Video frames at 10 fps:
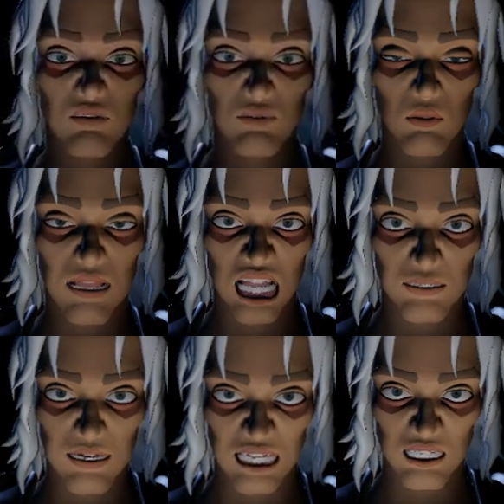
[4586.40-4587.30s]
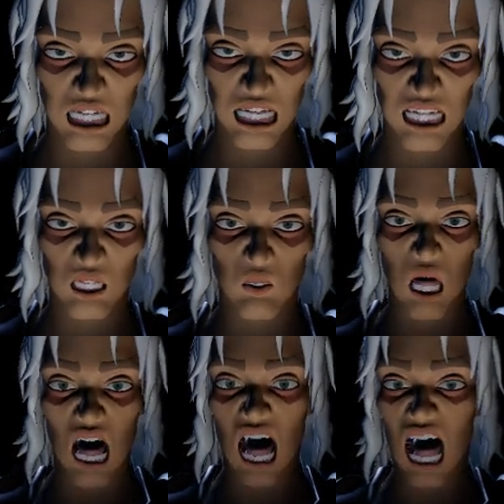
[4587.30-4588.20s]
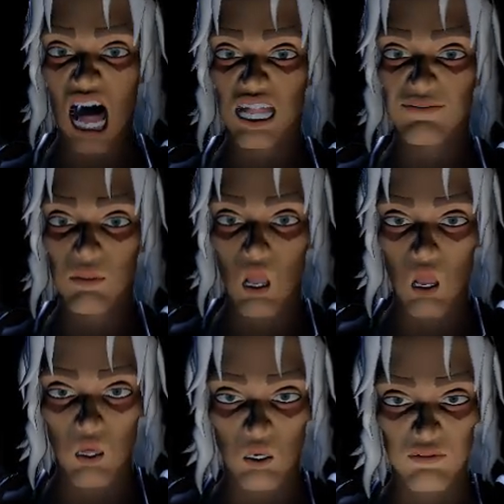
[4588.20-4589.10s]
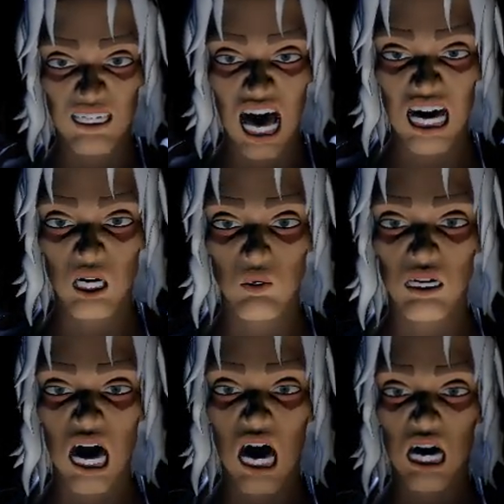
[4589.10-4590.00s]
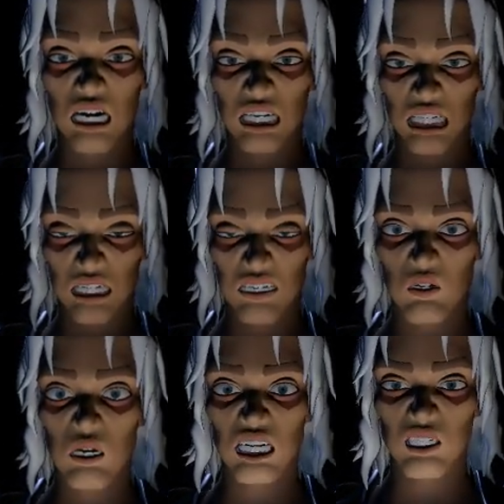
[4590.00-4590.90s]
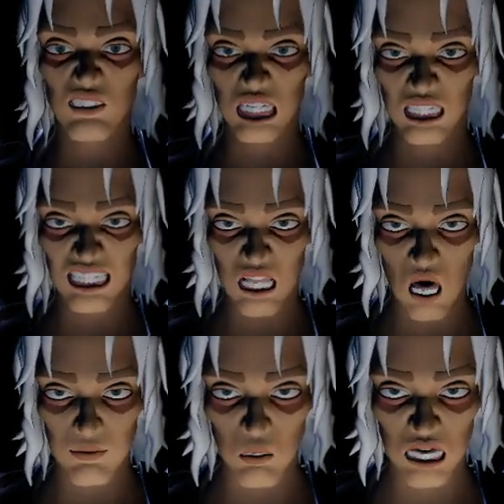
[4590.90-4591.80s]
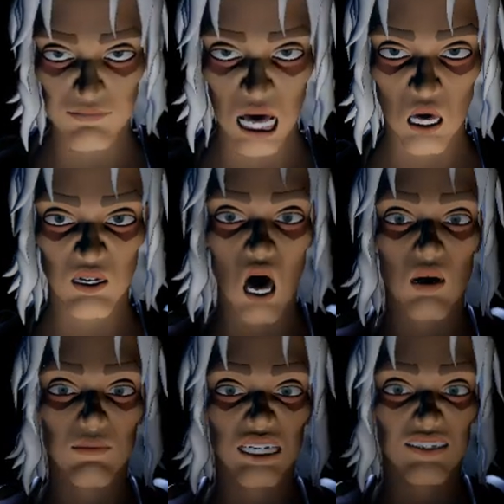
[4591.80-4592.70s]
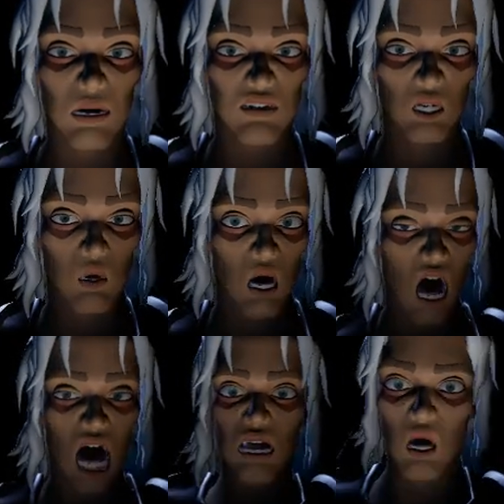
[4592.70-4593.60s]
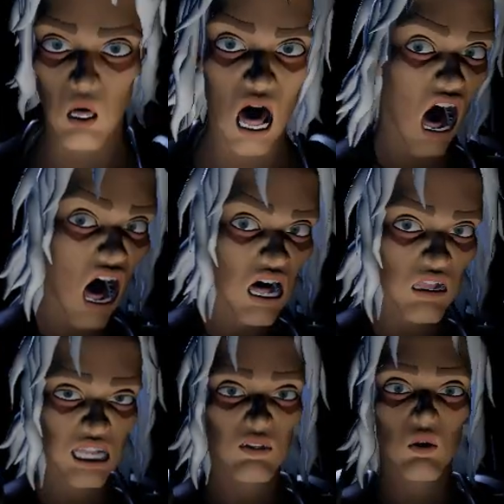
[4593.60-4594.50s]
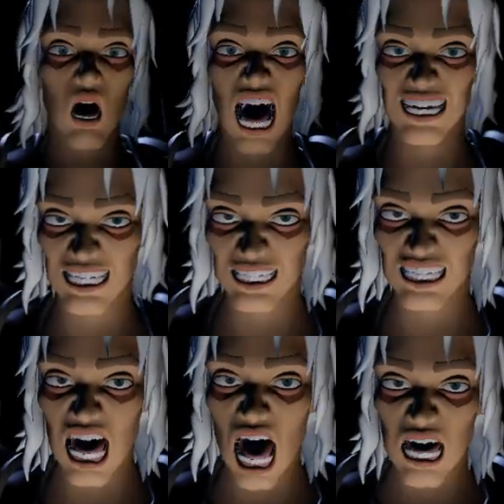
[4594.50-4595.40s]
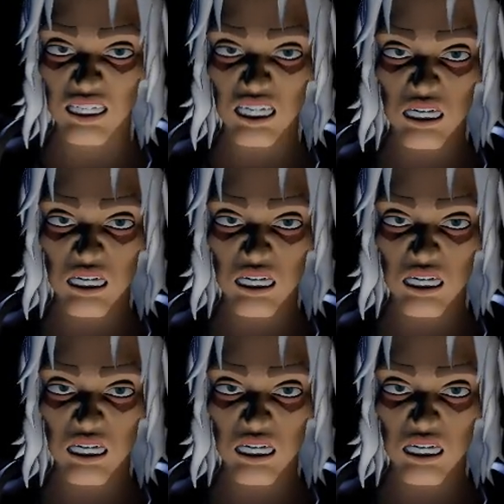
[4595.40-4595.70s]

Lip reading: from your belly button into a hard ball of tangled hair. The creature's slobbering mouth opens above you, and you hurl it right inside.